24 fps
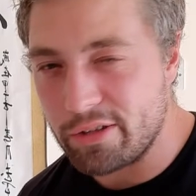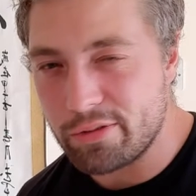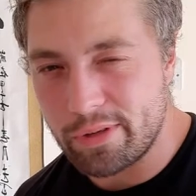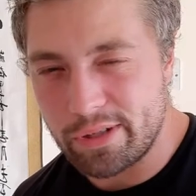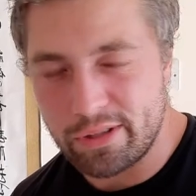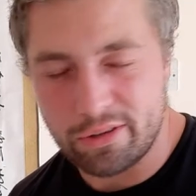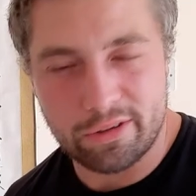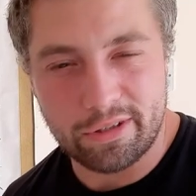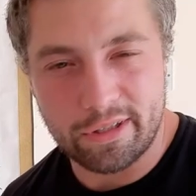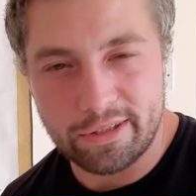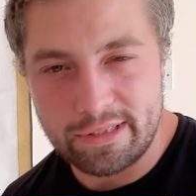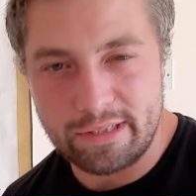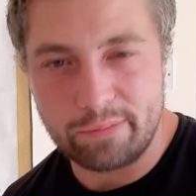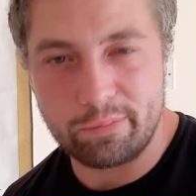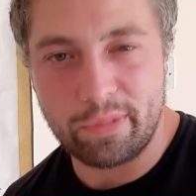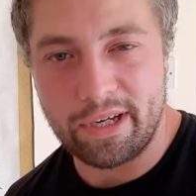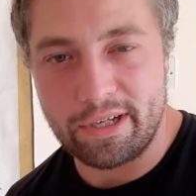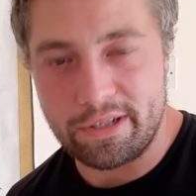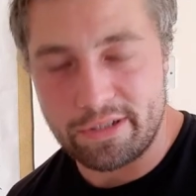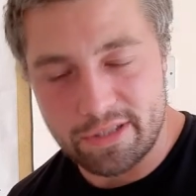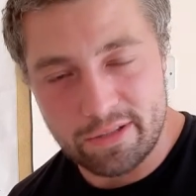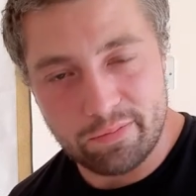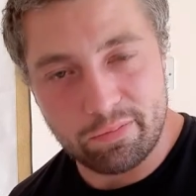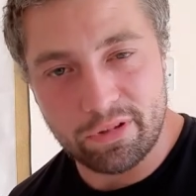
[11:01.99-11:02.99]
20 or 30
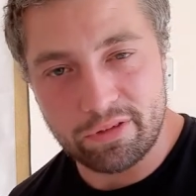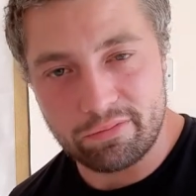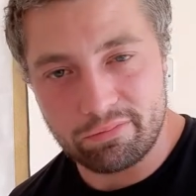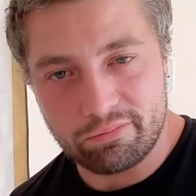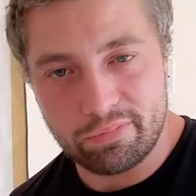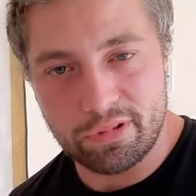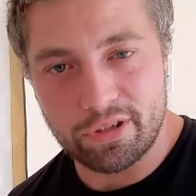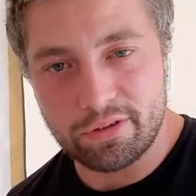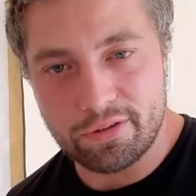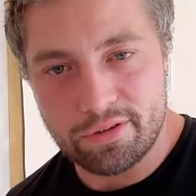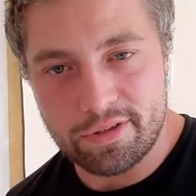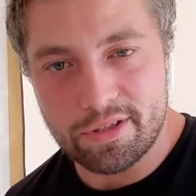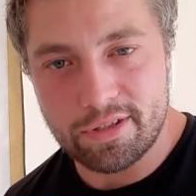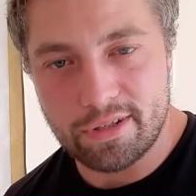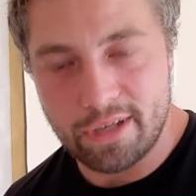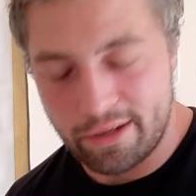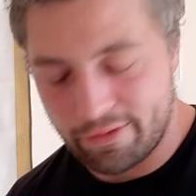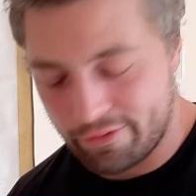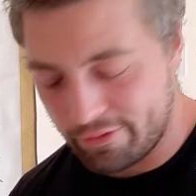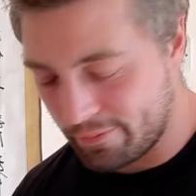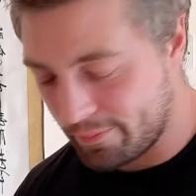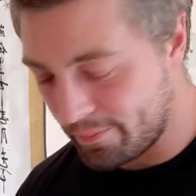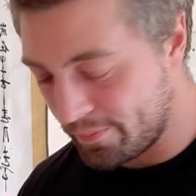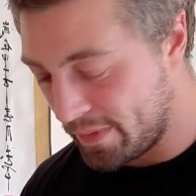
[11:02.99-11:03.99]
pages, but good
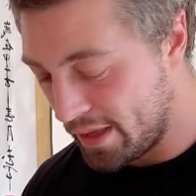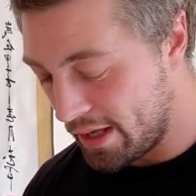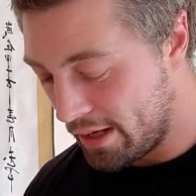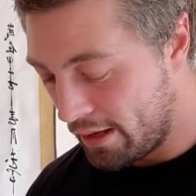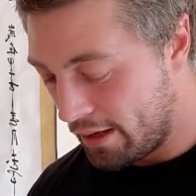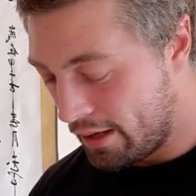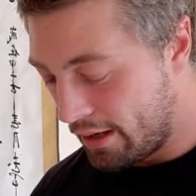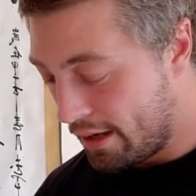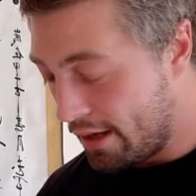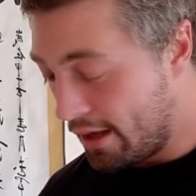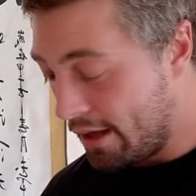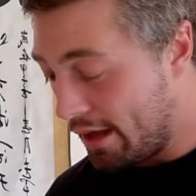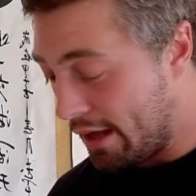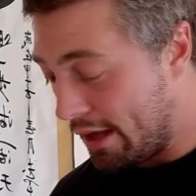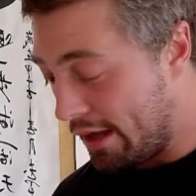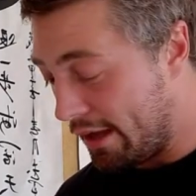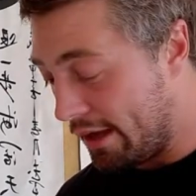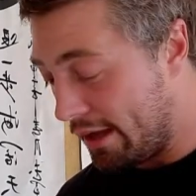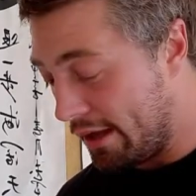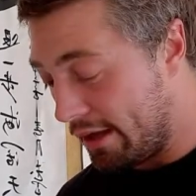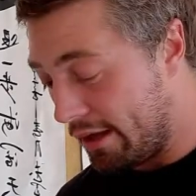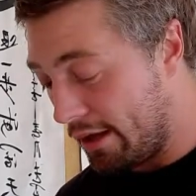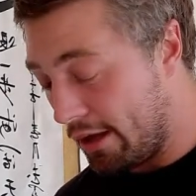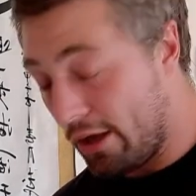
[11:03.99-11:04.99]
stuff.
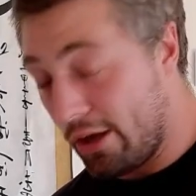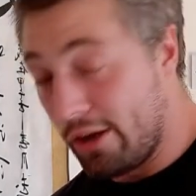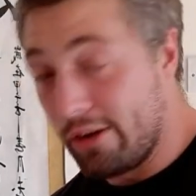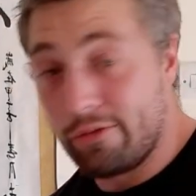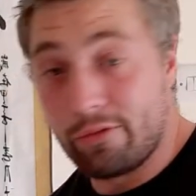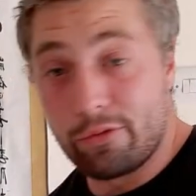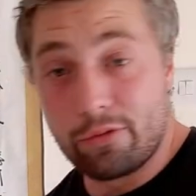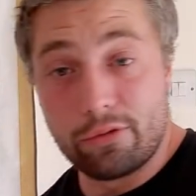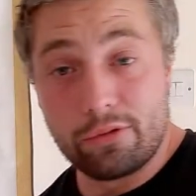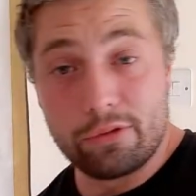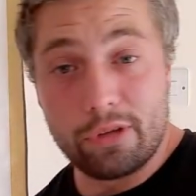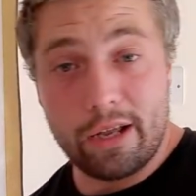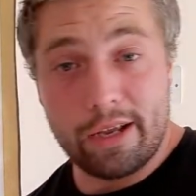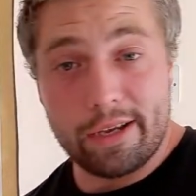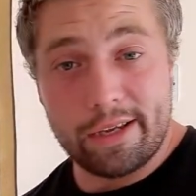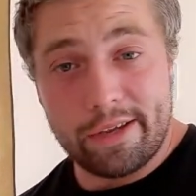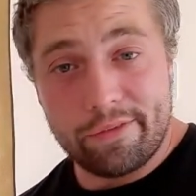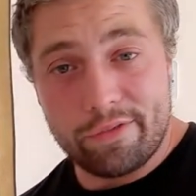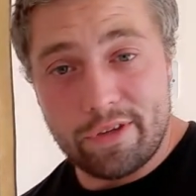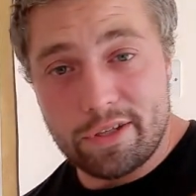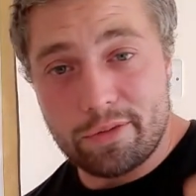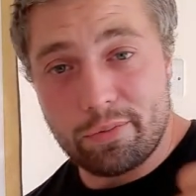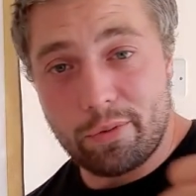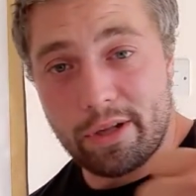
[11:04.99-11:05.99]
Overall, I
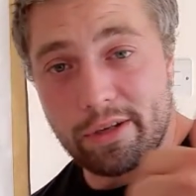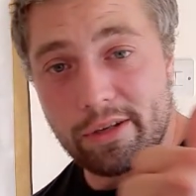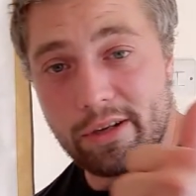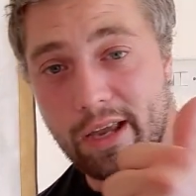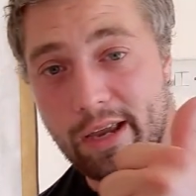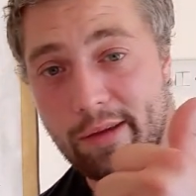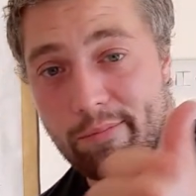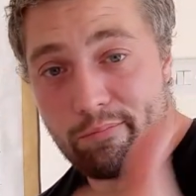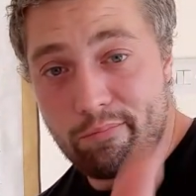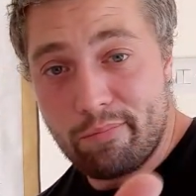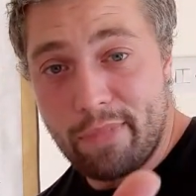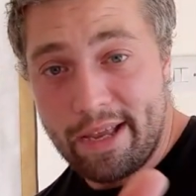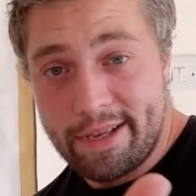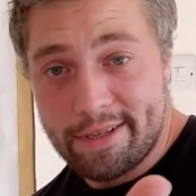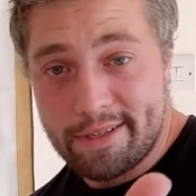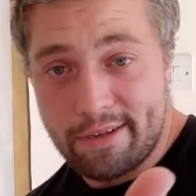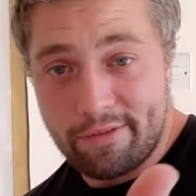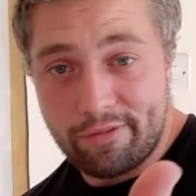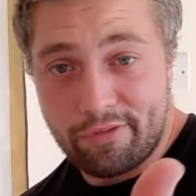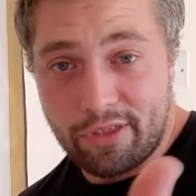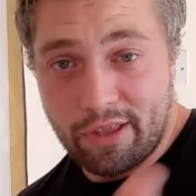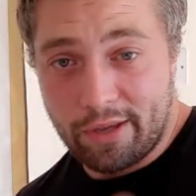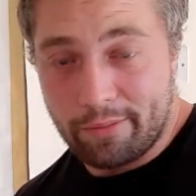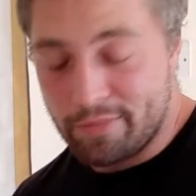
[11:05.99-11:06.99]
give this one a
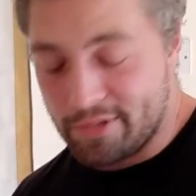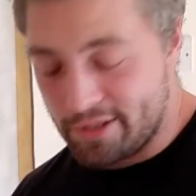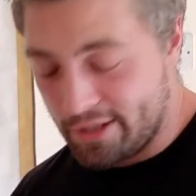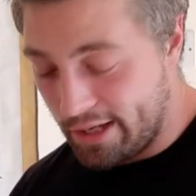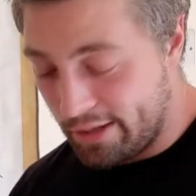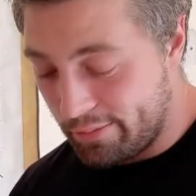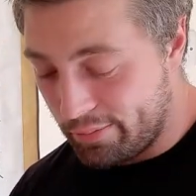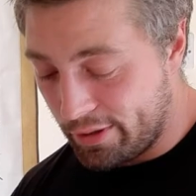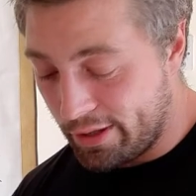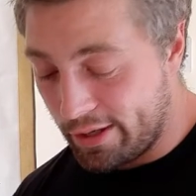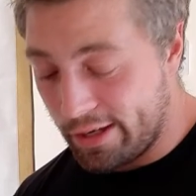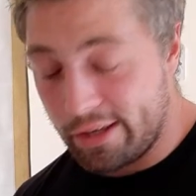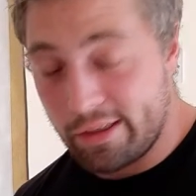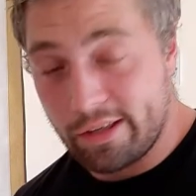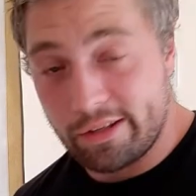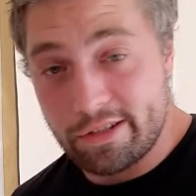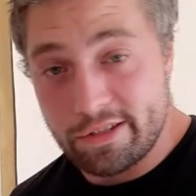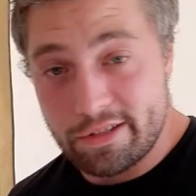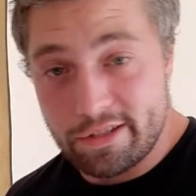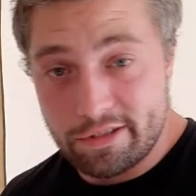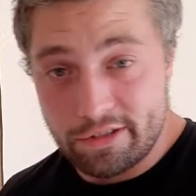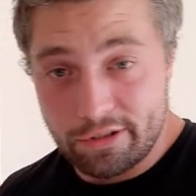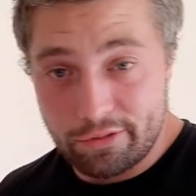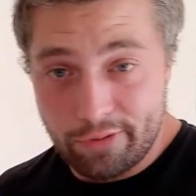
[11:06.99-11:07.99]
massive thumbs up. I think
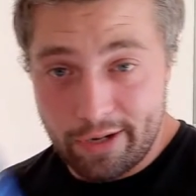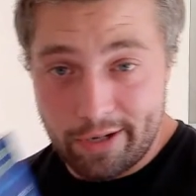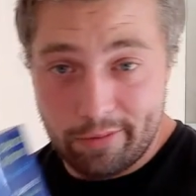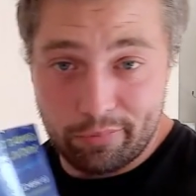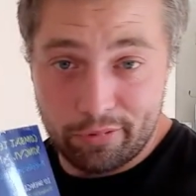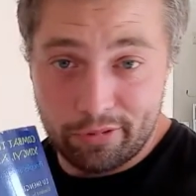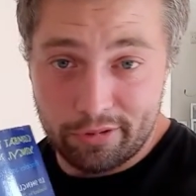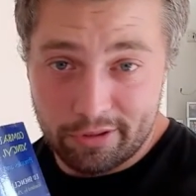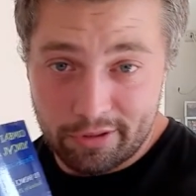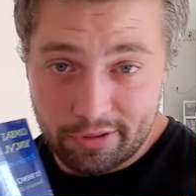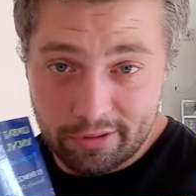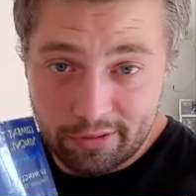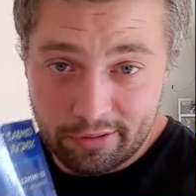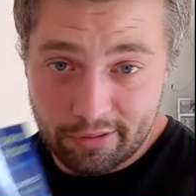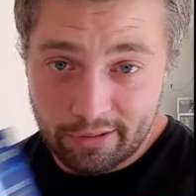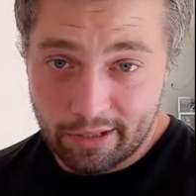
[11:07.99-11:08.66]
this is a great book.